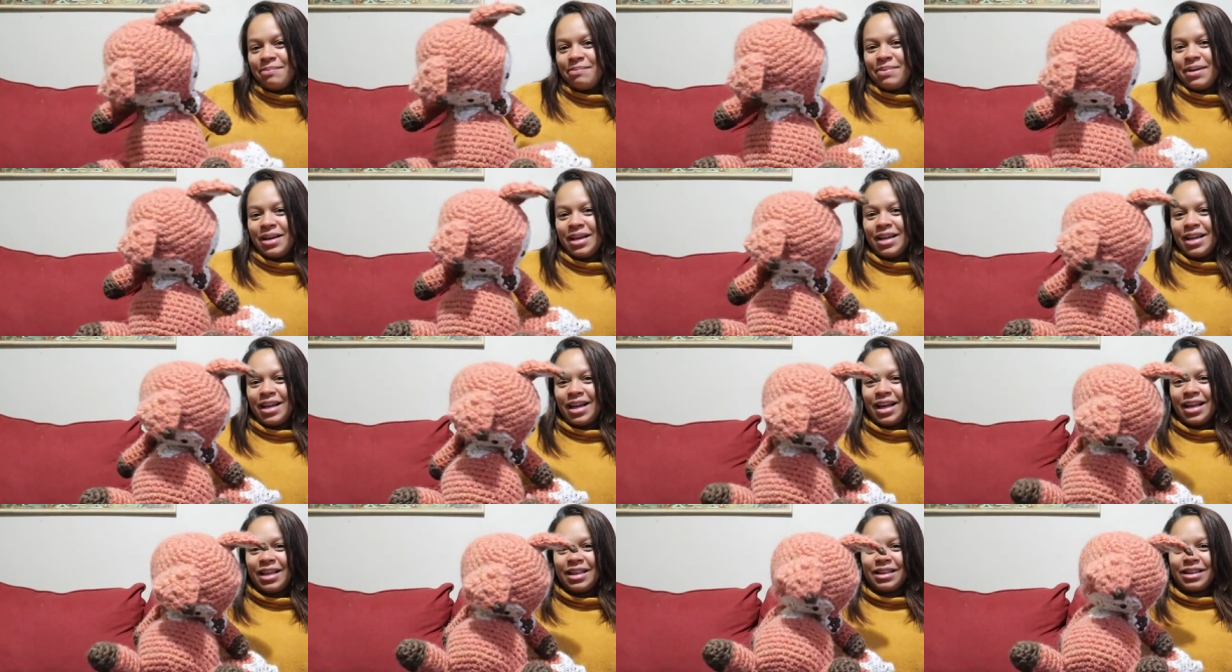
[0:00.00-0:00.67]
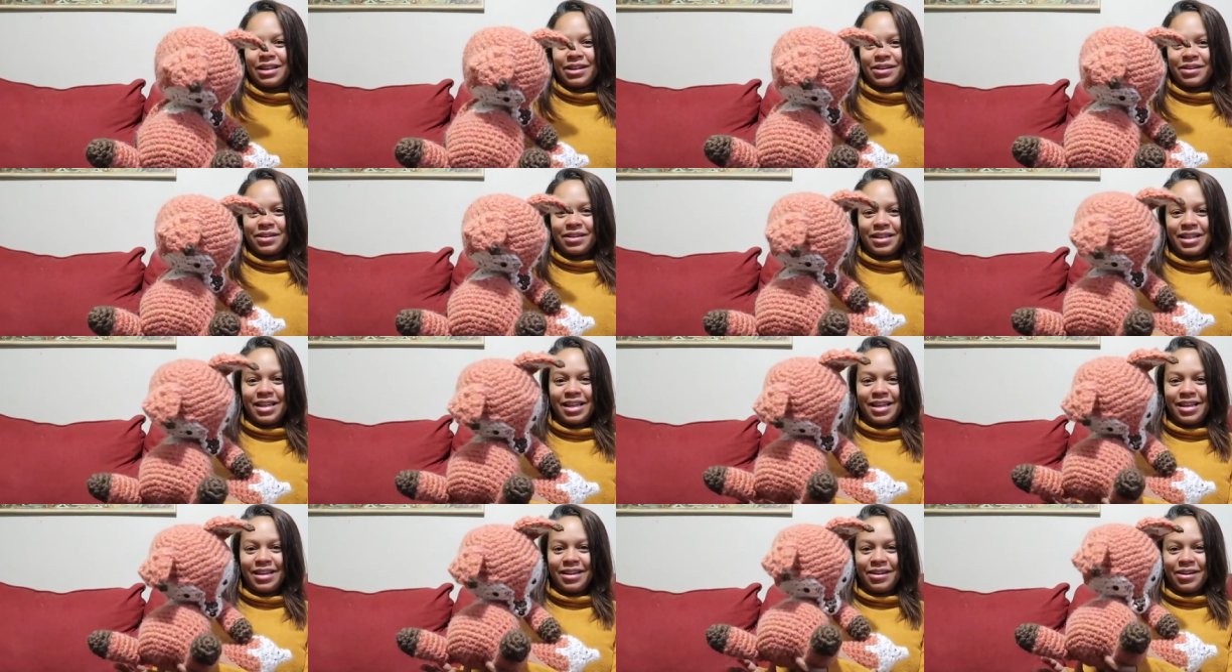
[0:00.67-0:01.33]
But I
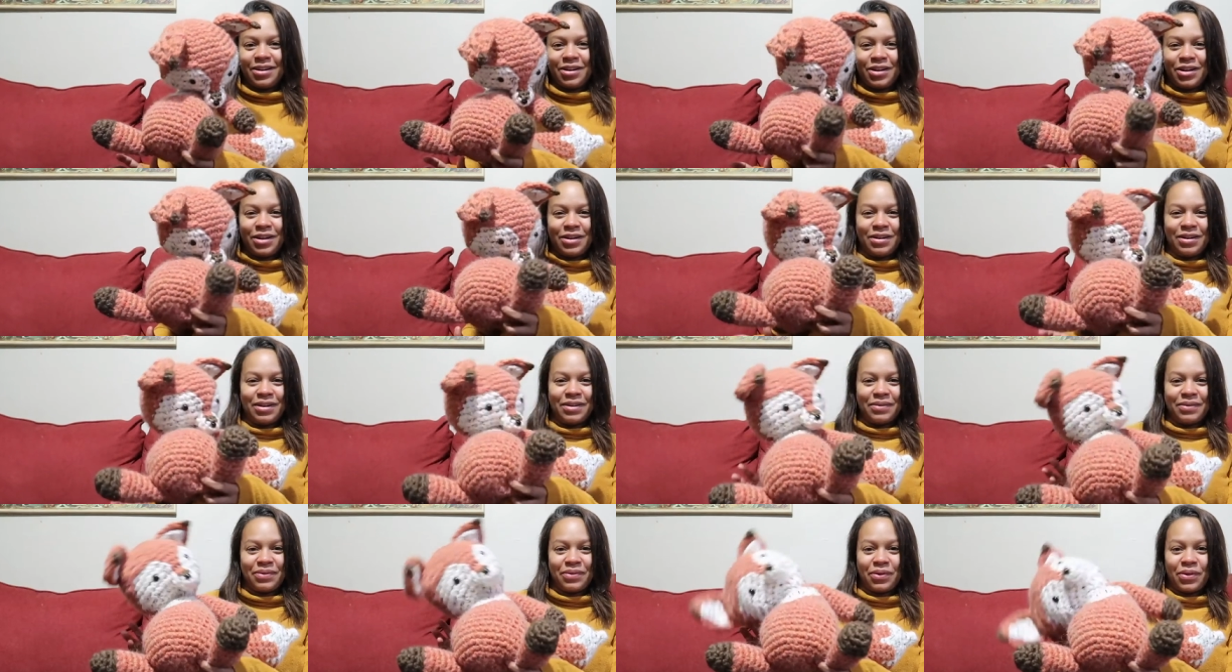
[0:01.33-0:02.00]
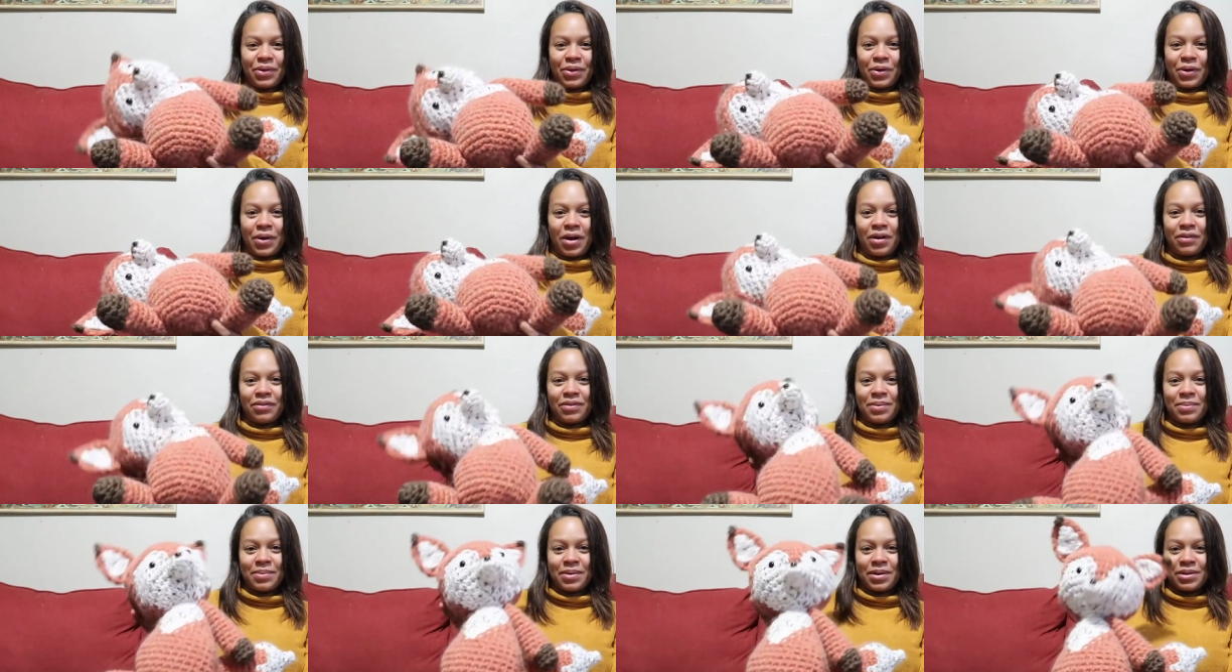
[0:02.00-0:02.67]
literally couldn't even
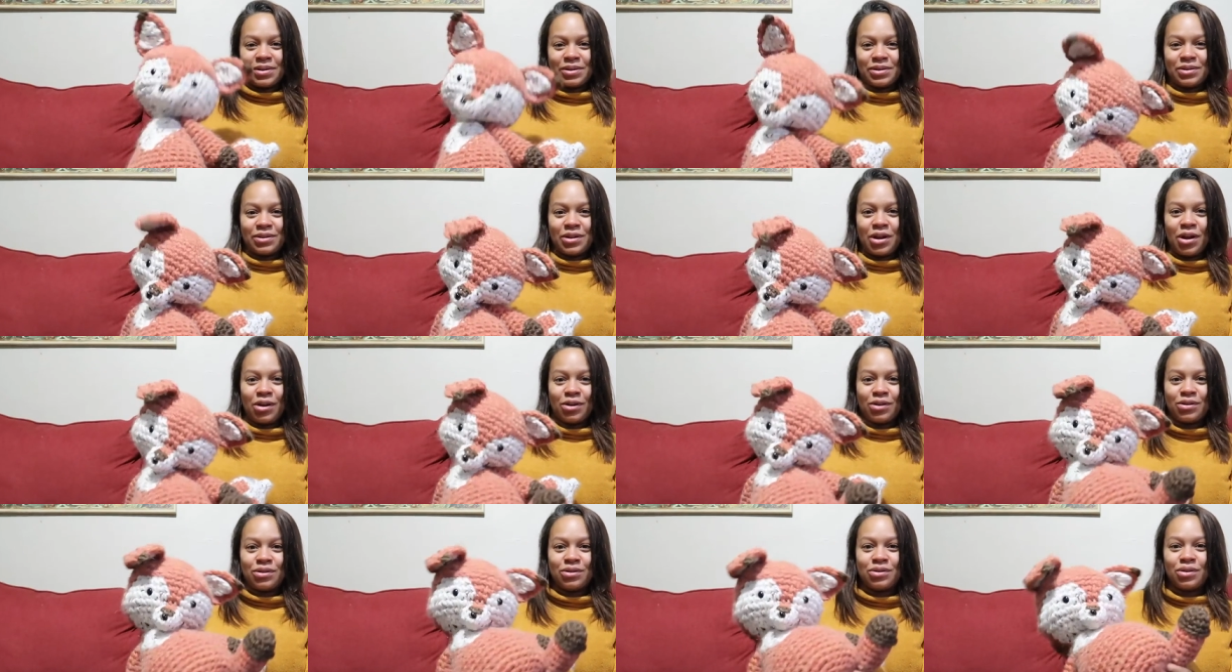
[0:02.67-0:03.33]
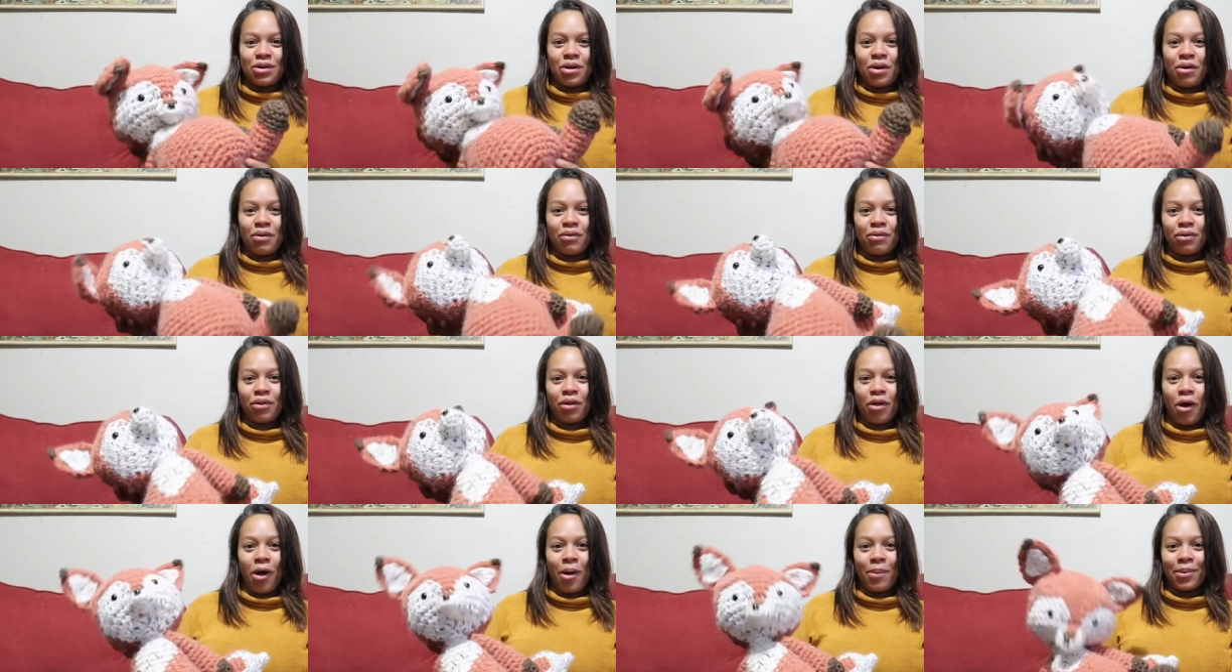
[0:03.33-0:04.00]
photograph it because its head is so
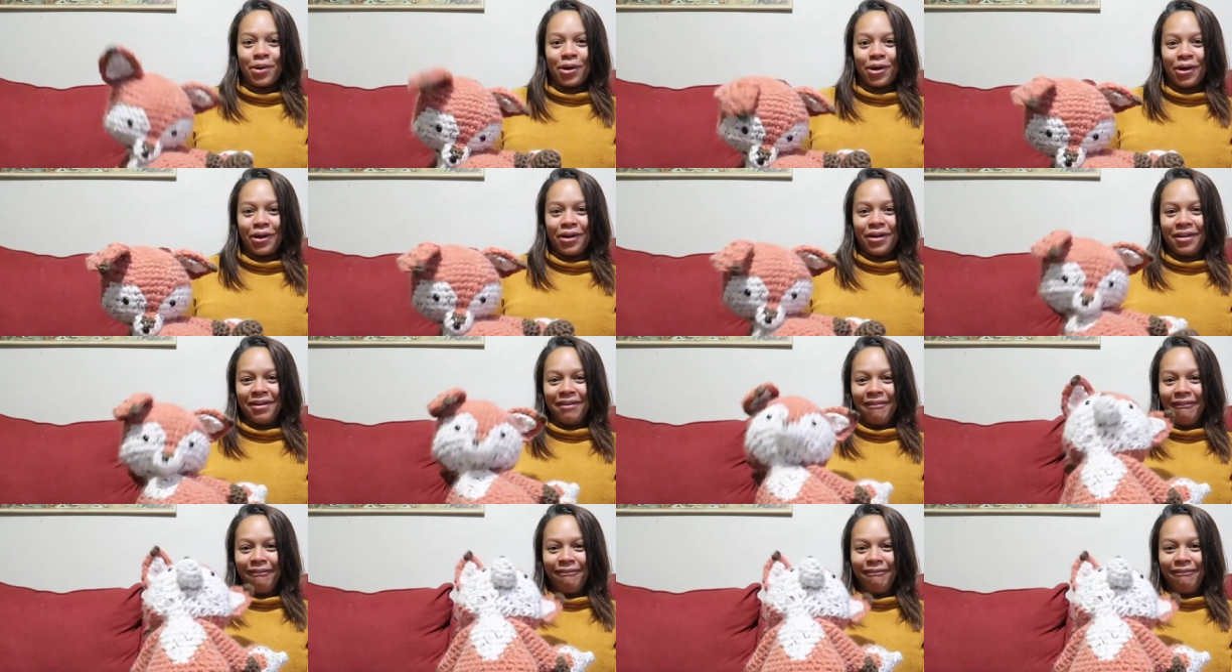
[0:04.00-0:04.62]
floppy.